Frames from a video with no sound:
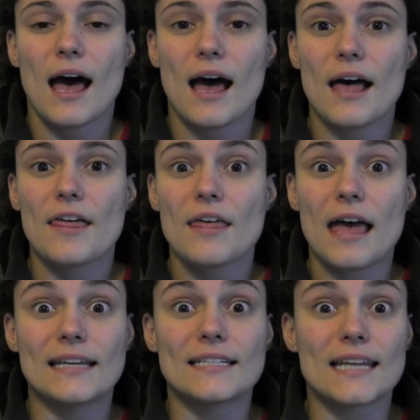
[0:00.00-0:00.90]

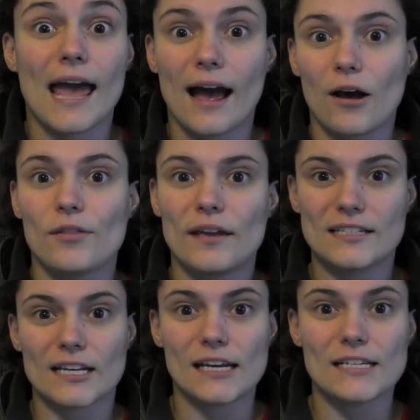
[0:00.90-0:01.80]
and how their
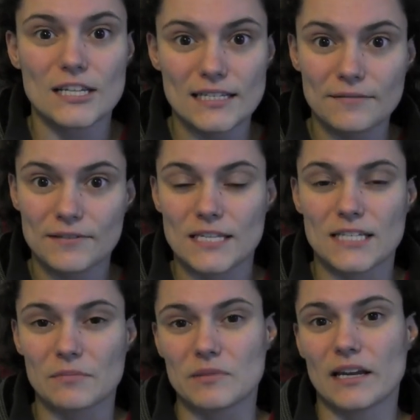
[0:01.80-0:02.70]
digestive
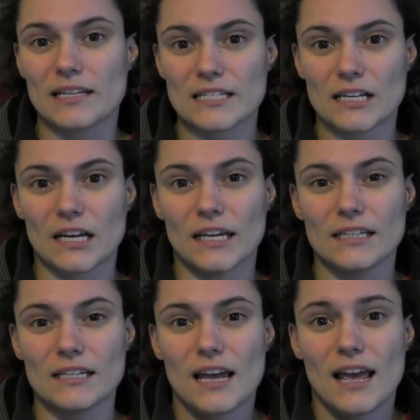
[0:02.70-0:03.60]
systems are
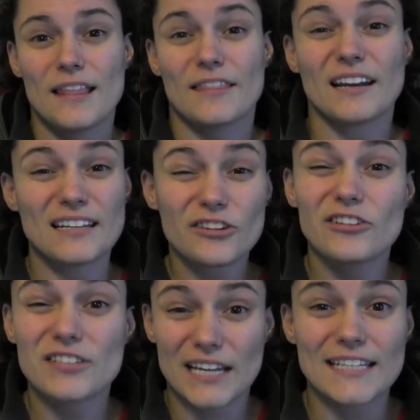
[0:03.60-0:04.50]
designed, then I
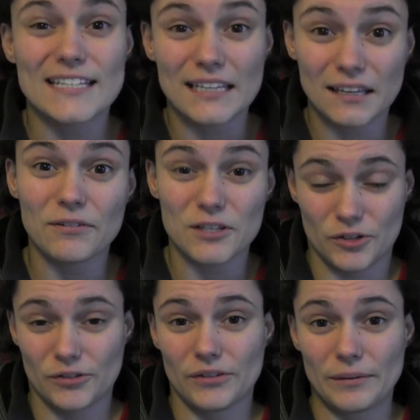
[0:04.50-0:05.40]
don't tend to give it
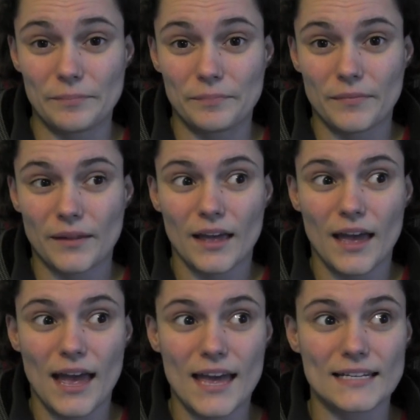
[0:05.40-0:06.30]
to them.
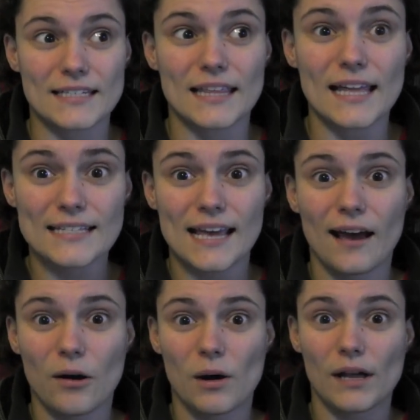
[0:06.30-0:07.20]
And that's
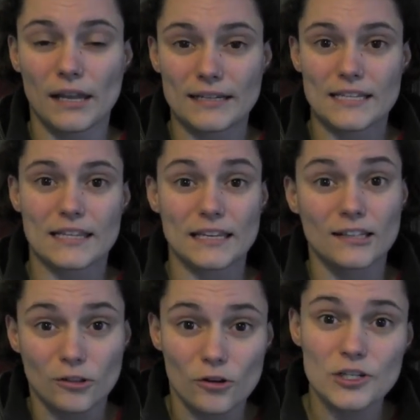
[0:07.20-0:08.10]
how I like to
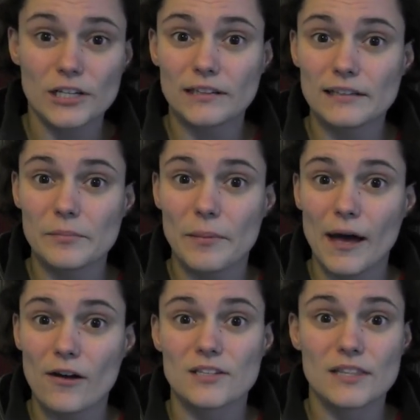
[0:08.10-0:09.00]
think logically
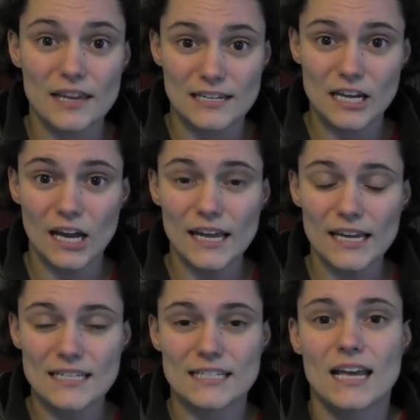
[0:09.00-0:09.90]
about their
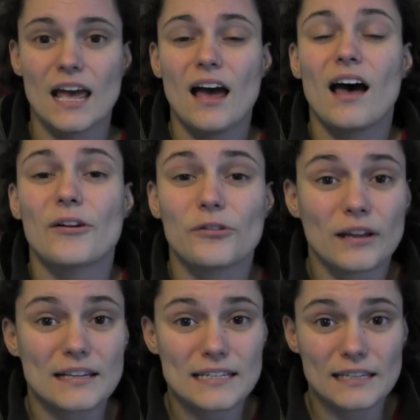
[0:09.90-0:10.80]
diet. I don't
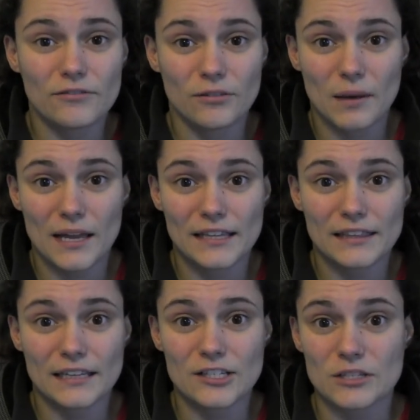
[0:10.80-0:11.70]
like to give them
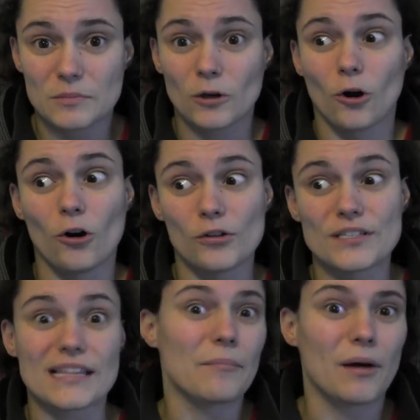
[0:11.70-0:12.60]
anything just
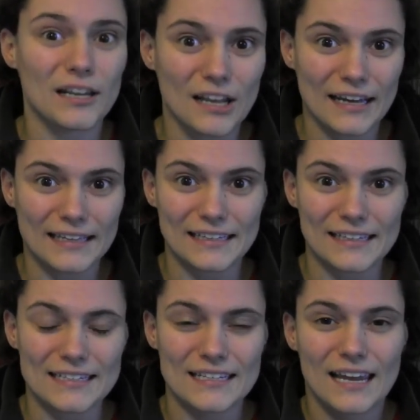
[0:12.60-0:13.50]
because they might like
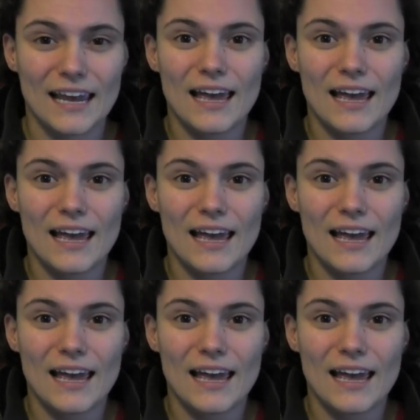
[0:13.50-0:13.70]
it.